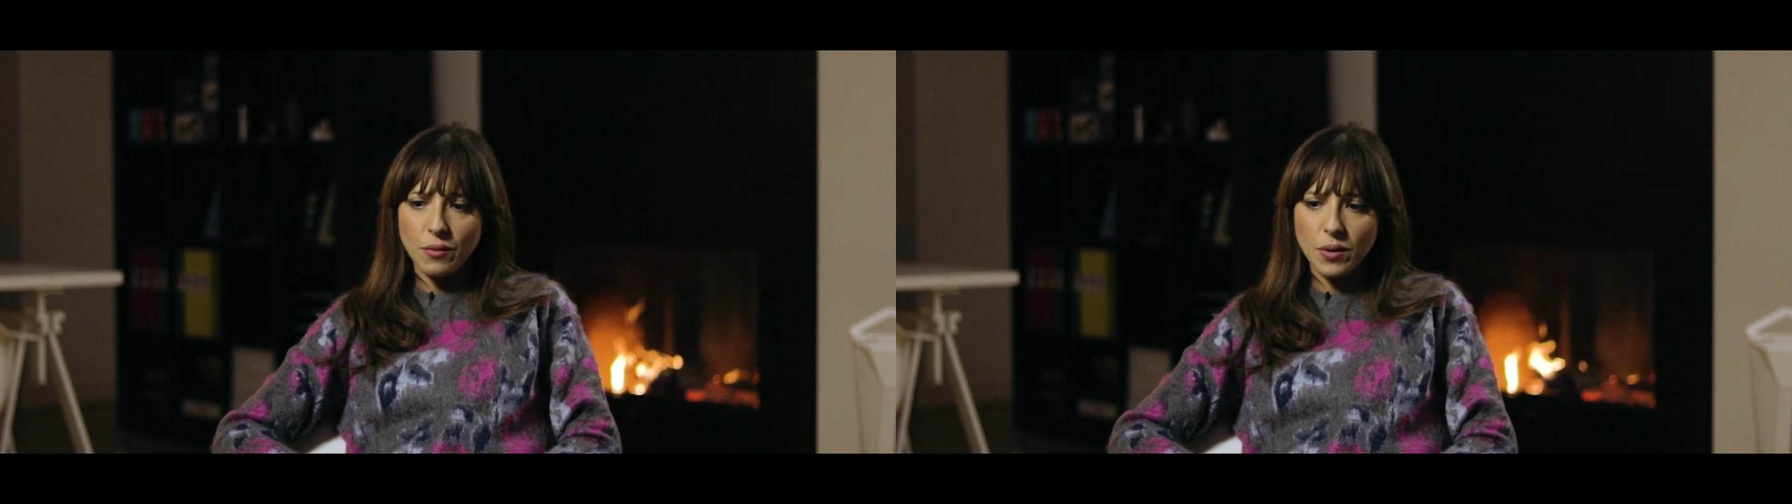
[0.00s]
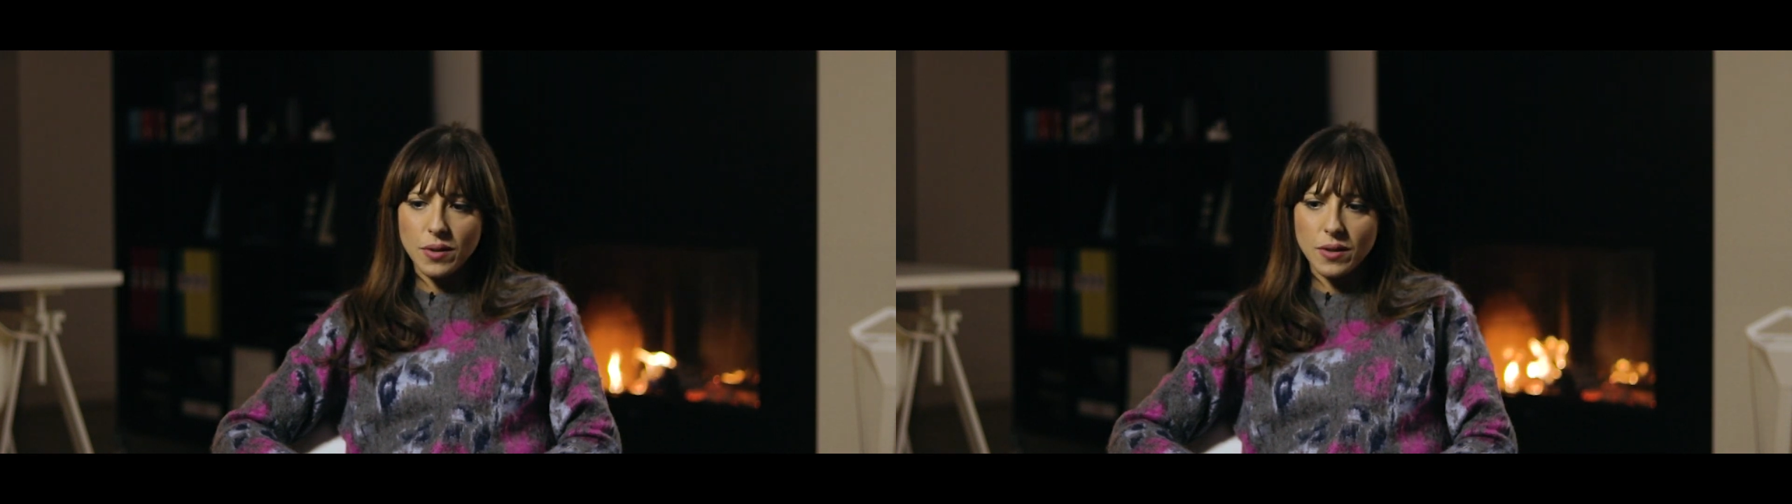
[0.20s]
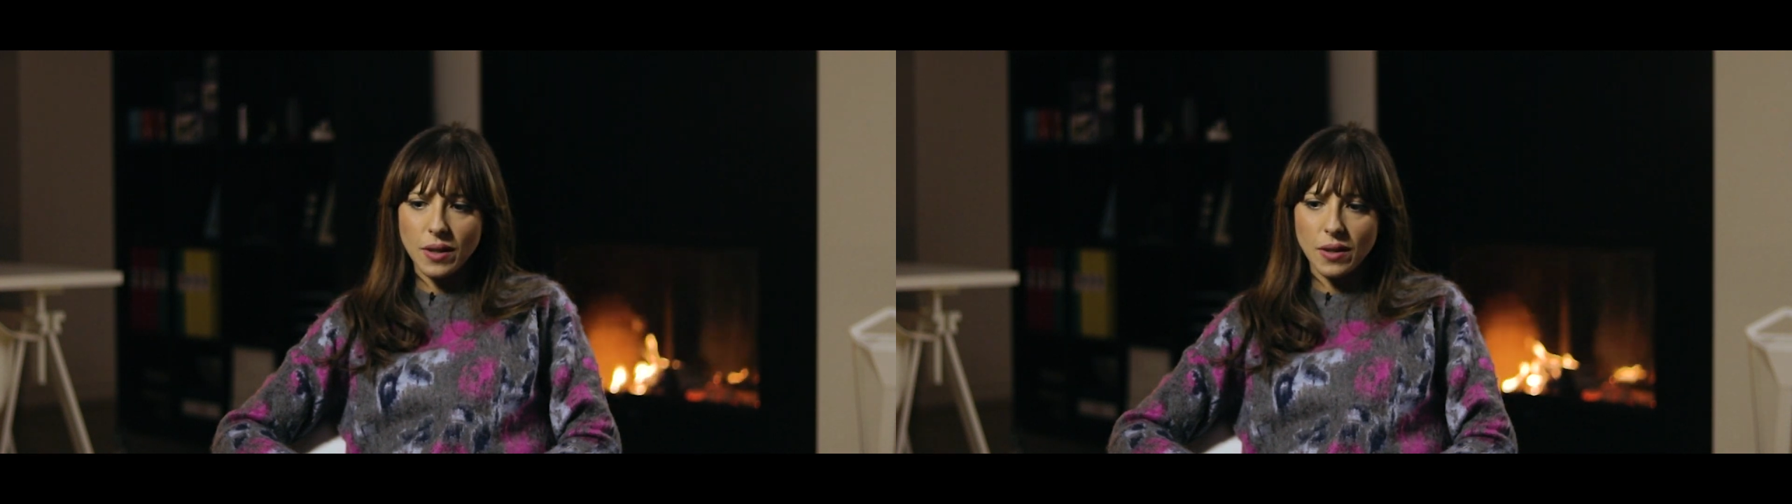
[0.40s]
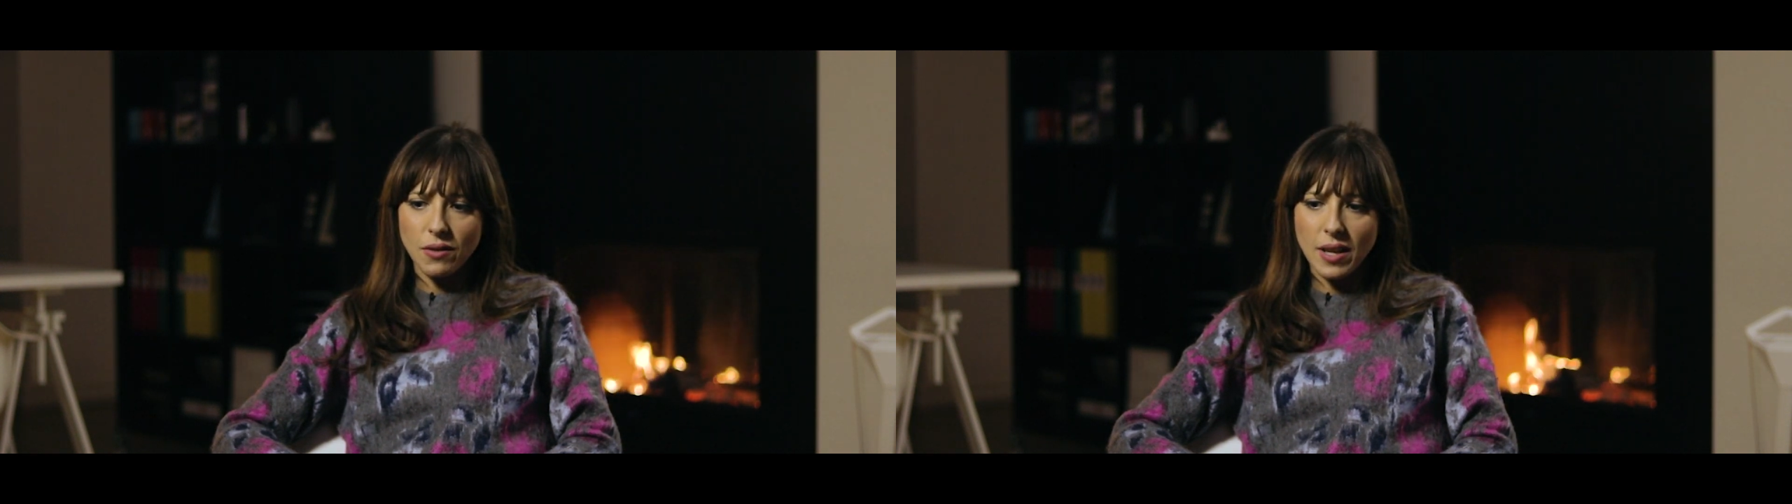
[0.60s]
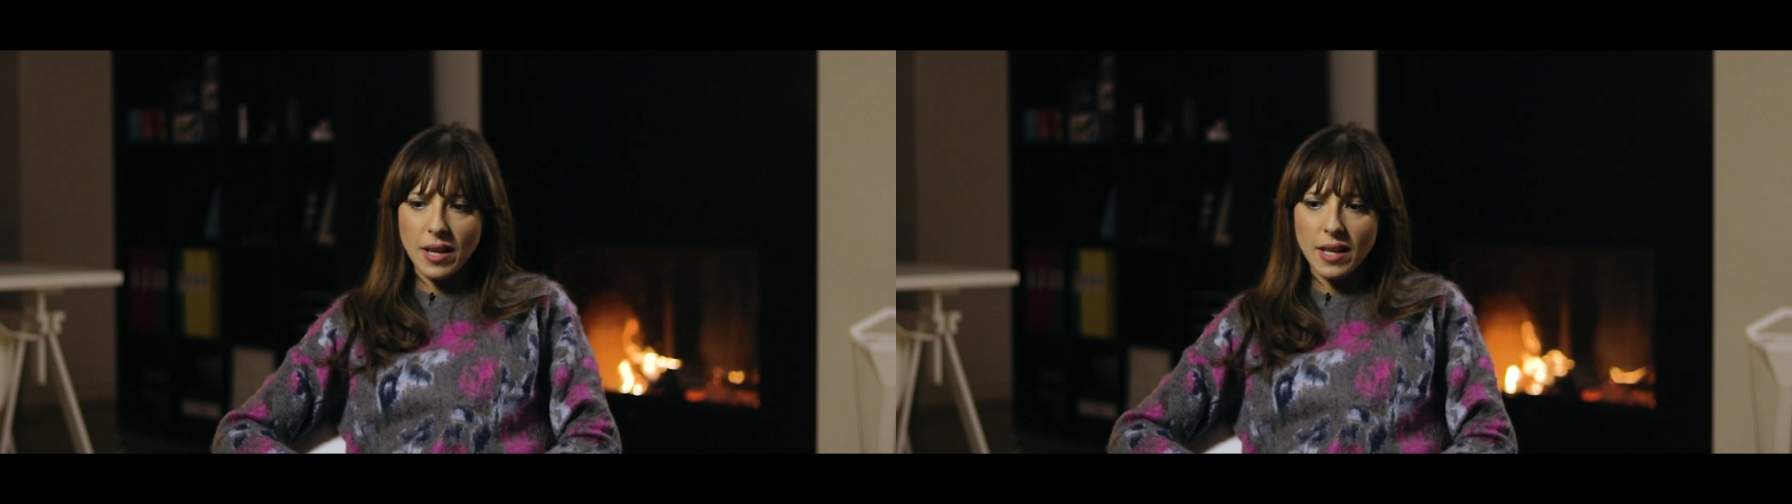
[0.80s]
was
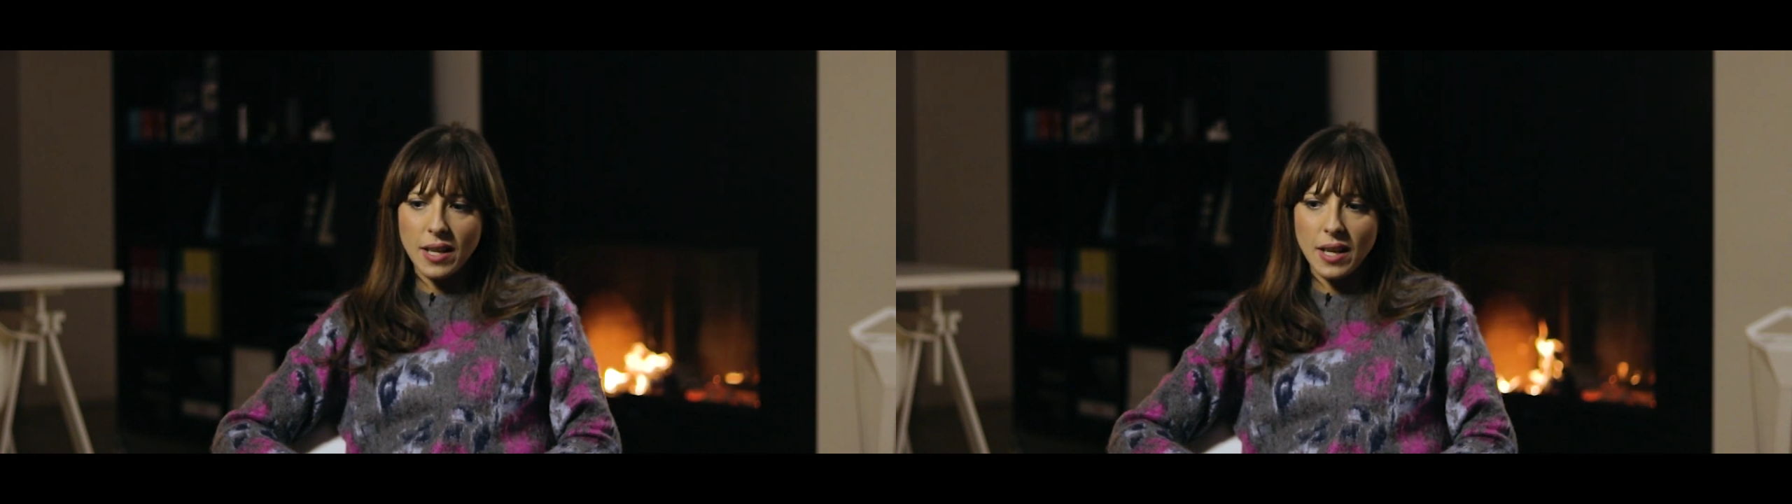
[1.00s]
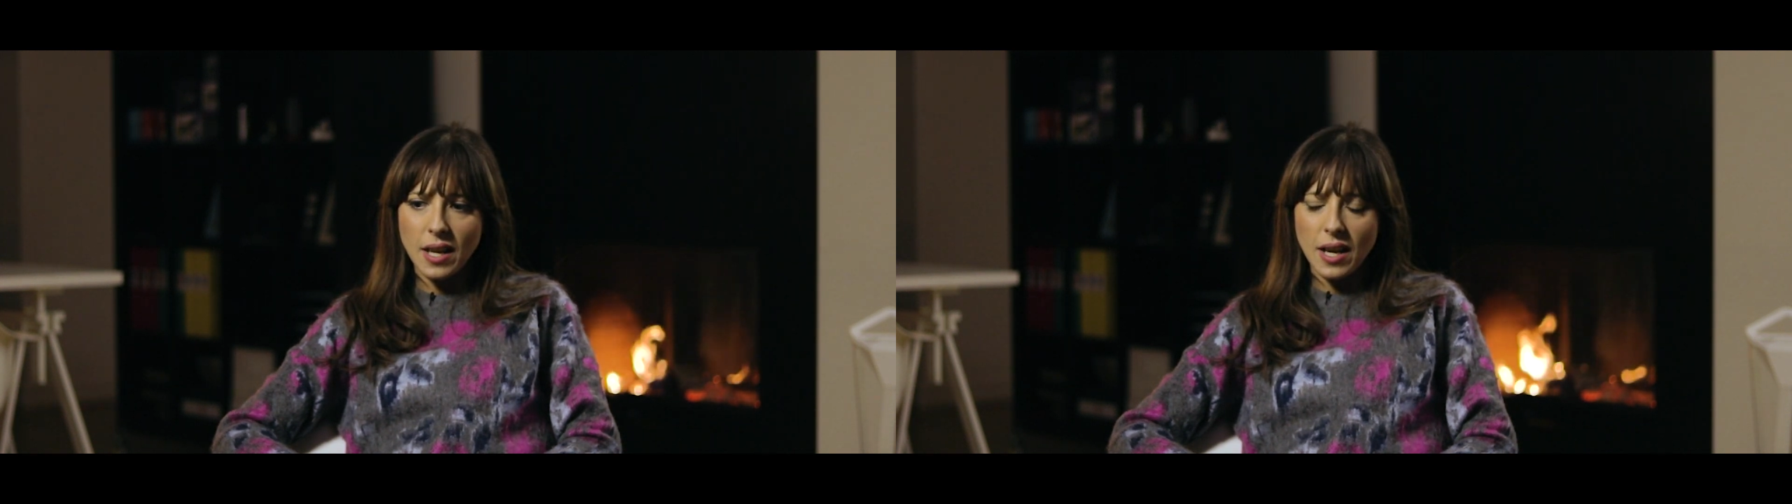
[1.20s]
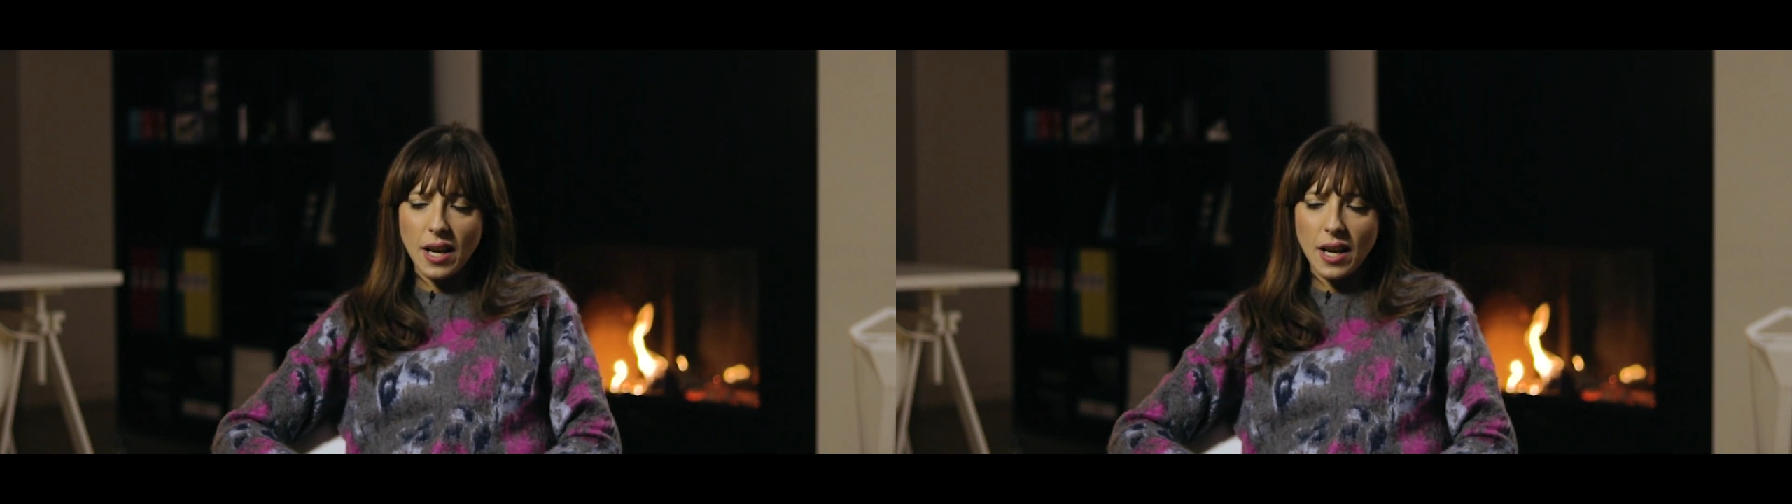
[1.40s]
really